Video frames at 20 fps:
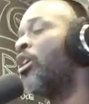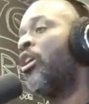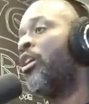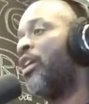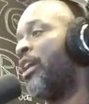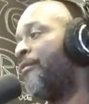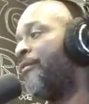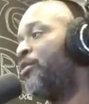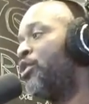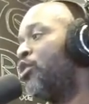
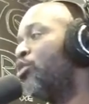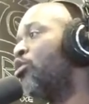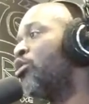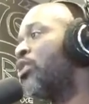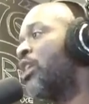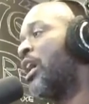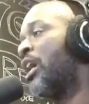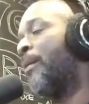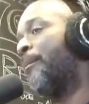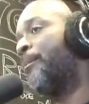if you
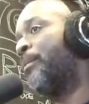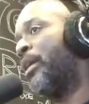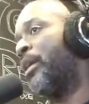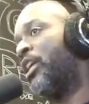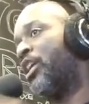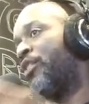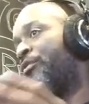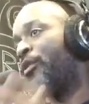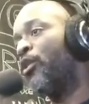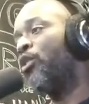come,
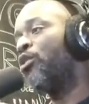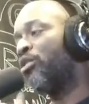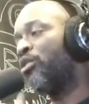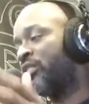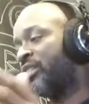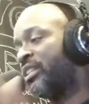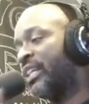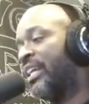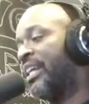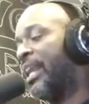if
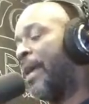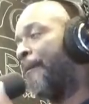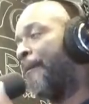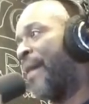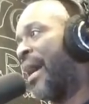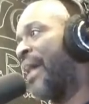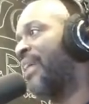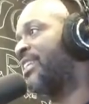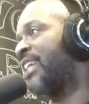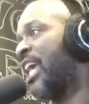you sitting
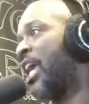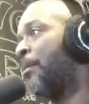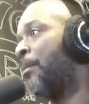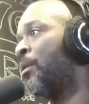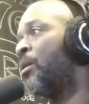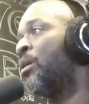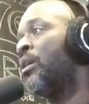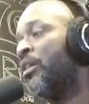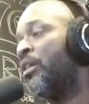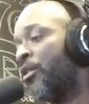at my
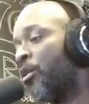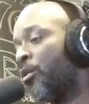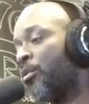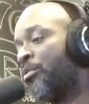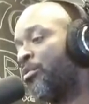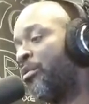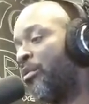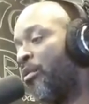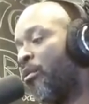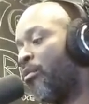table, the
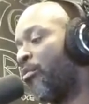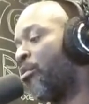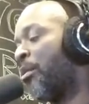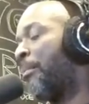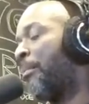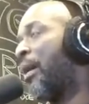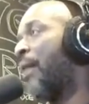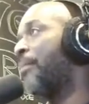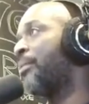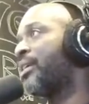
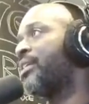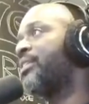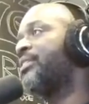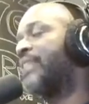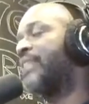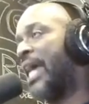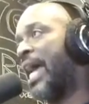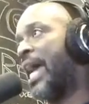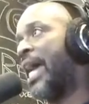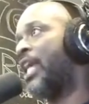
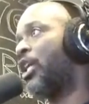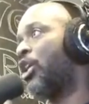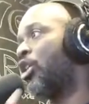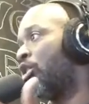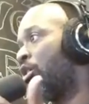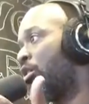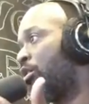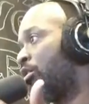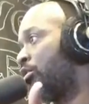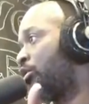Republicans had
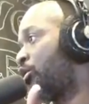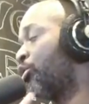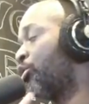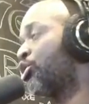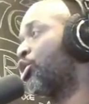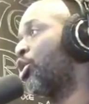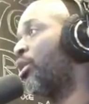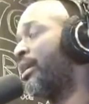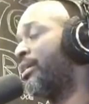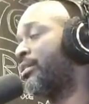
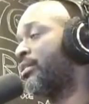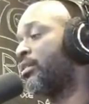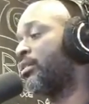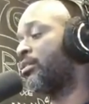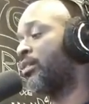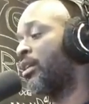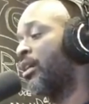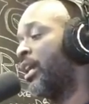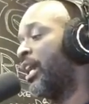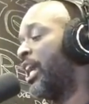two
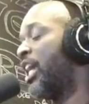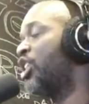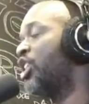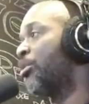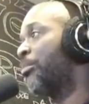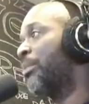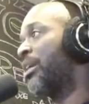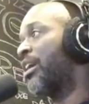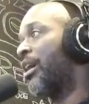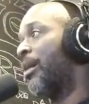choices
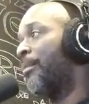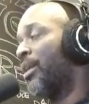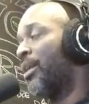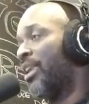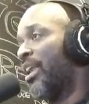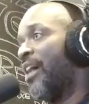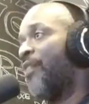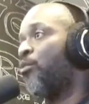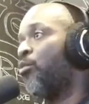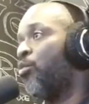either become a
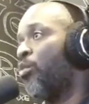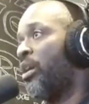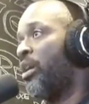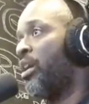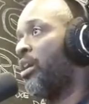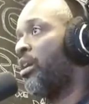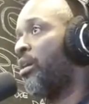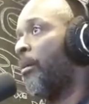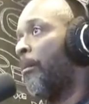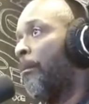left
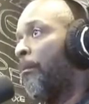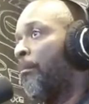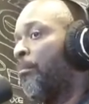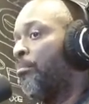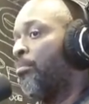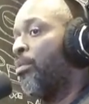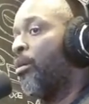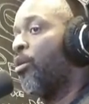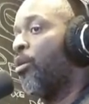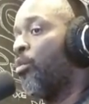wing
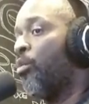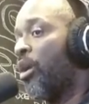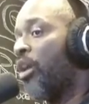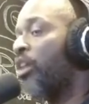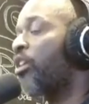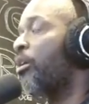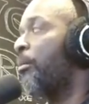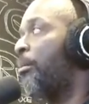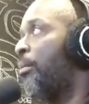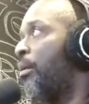pro
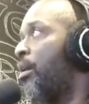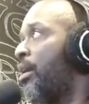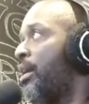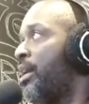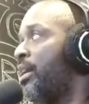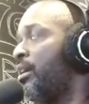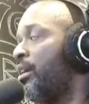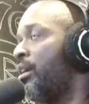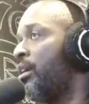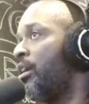worker
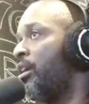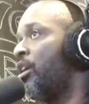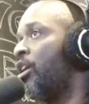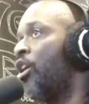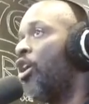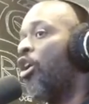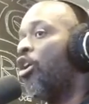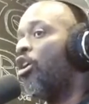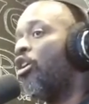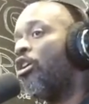party
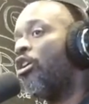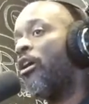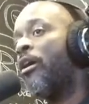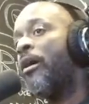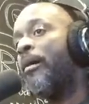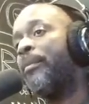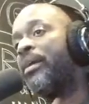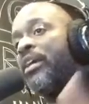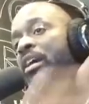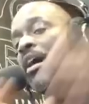
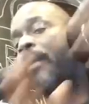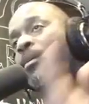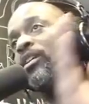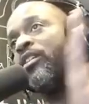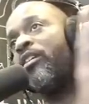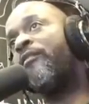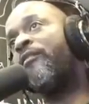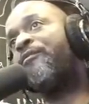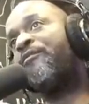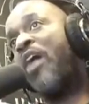or become
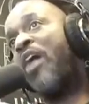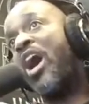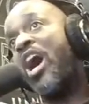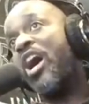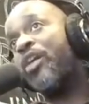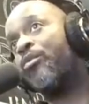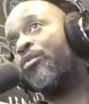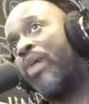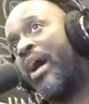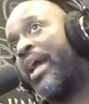a
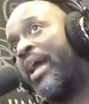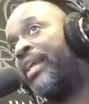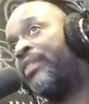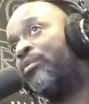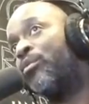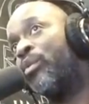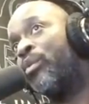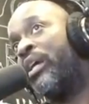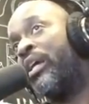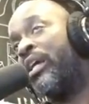far
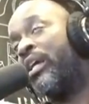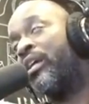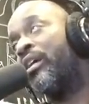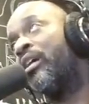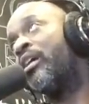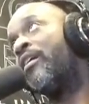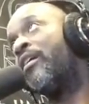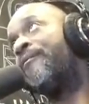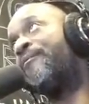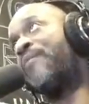right wing
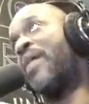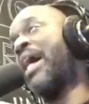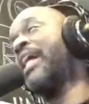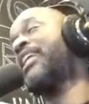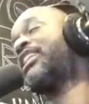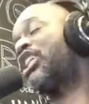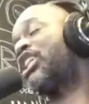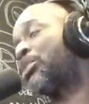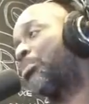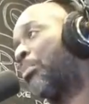
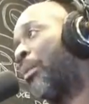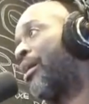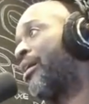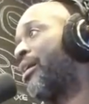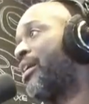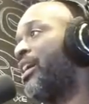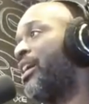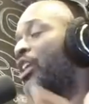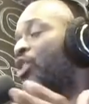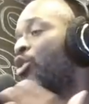fascist
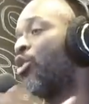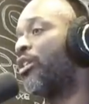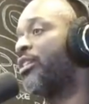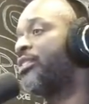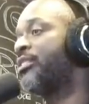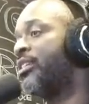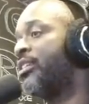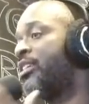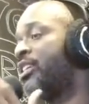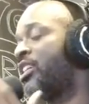party in order
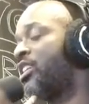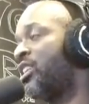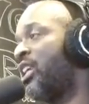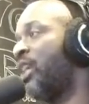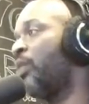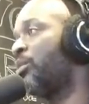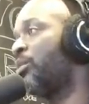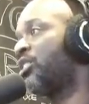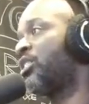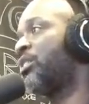to
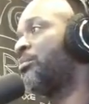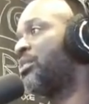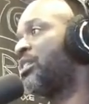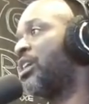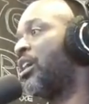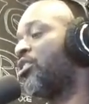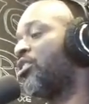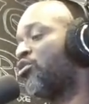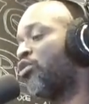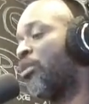distinguish
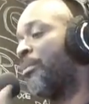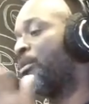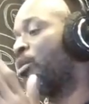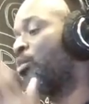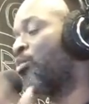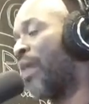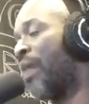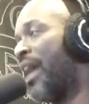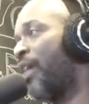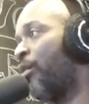themselves from
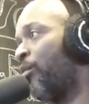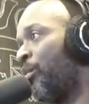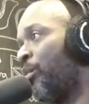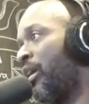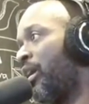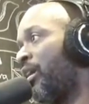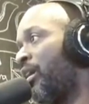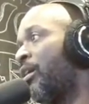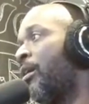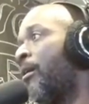the right
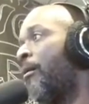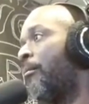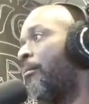wing